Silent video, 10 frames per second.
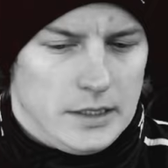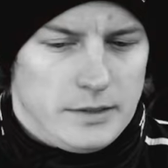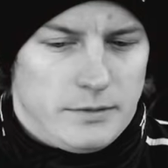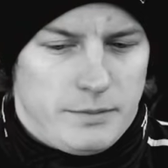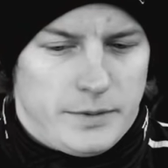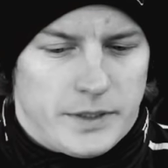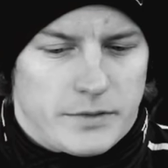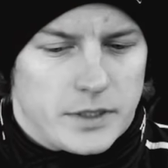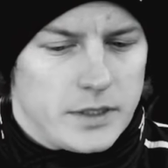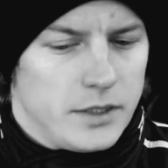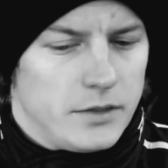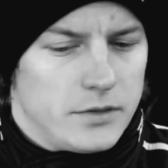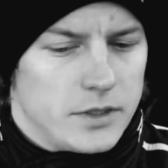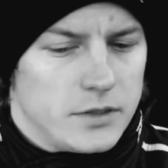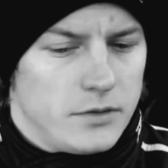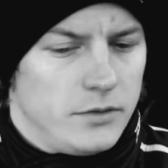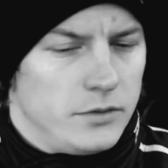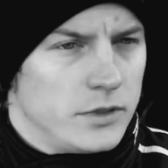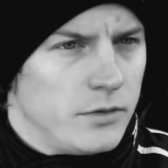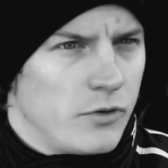of the most exciting and
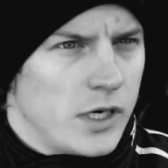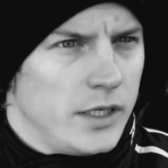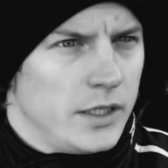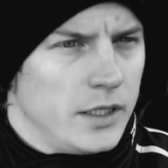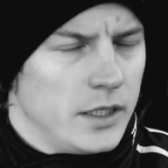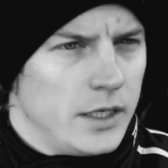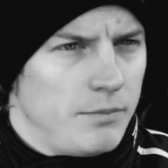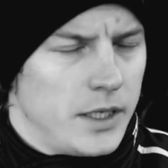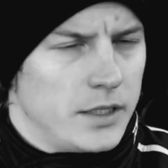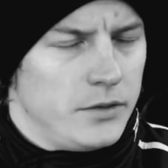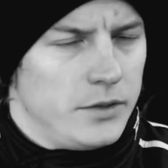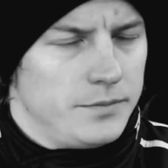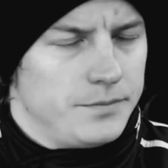adrenaline rush type